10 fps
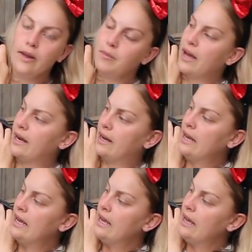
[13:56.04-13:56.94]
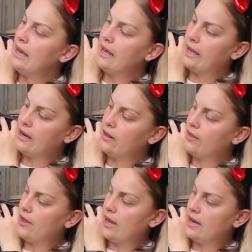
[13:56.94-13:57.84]
embedded in
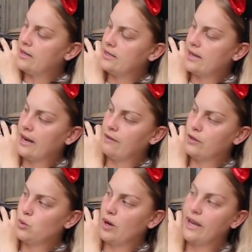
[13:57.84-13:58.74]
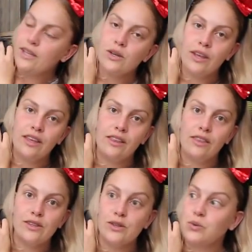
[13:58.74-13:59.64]
the design of the twenty. So I think that
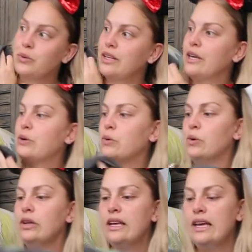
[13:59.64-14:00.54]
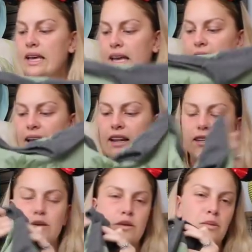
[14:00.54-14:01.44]
this is really cool, and
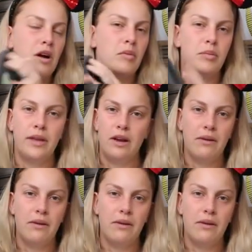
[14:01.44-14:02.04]
this was probably